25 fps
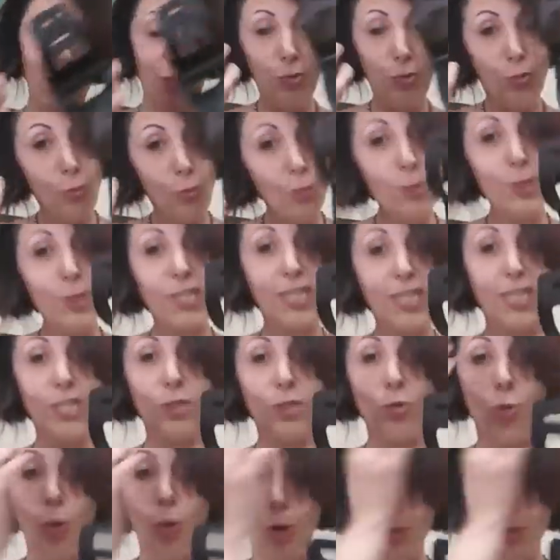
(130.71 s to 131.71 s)
use
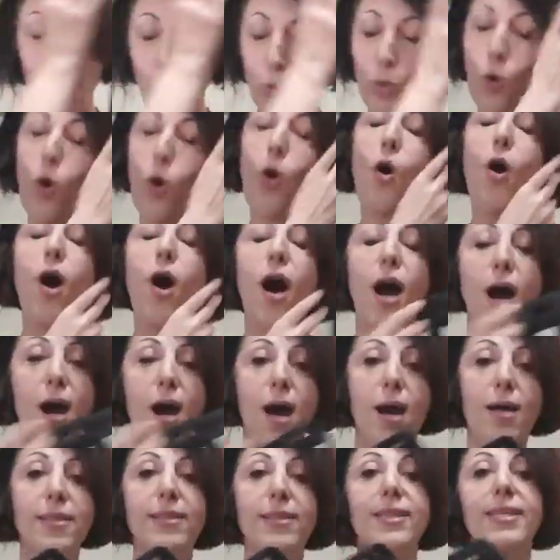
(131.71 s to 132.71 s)
this also
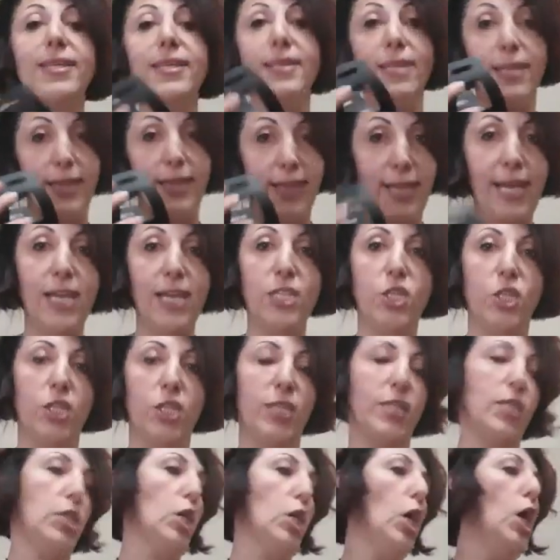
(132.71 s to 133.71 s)
on the
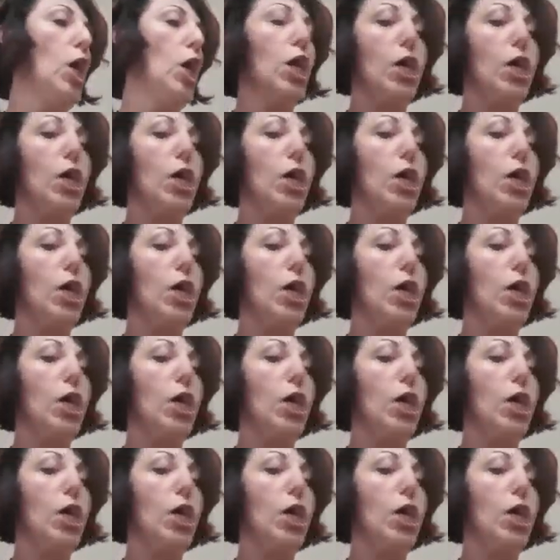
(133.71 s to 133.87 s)
legends.